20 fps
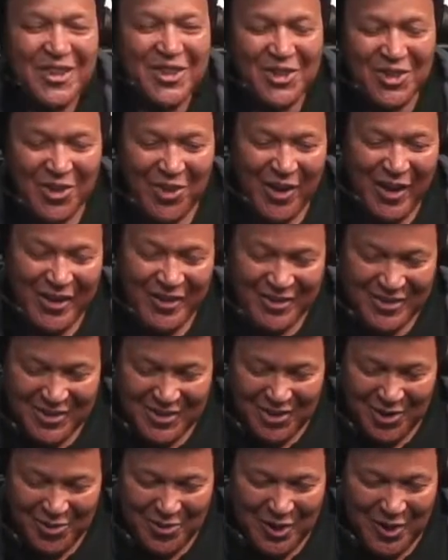so I
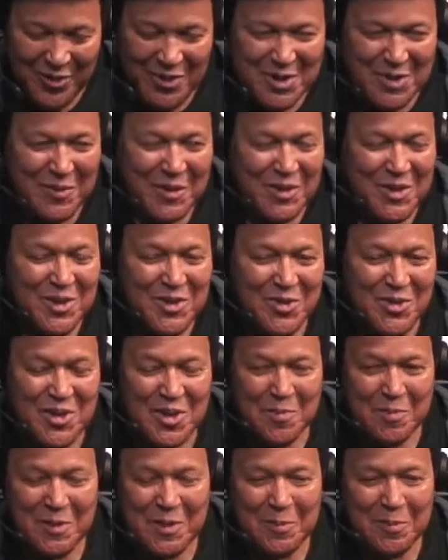took refuge among the
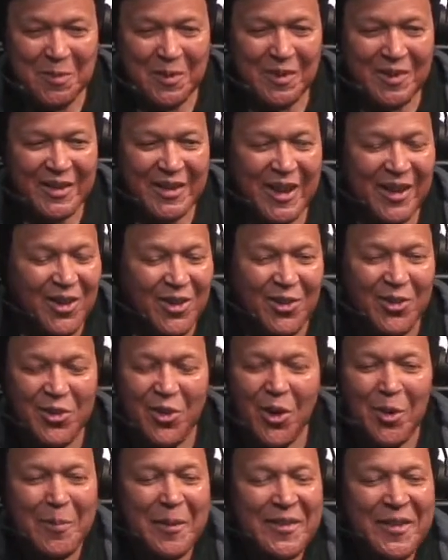Jewish people, and I learned
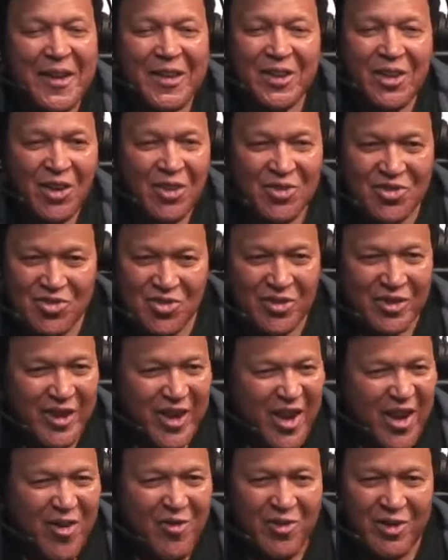all about that culture,
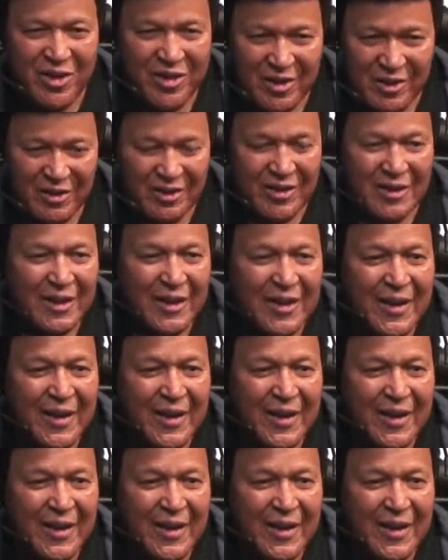everything.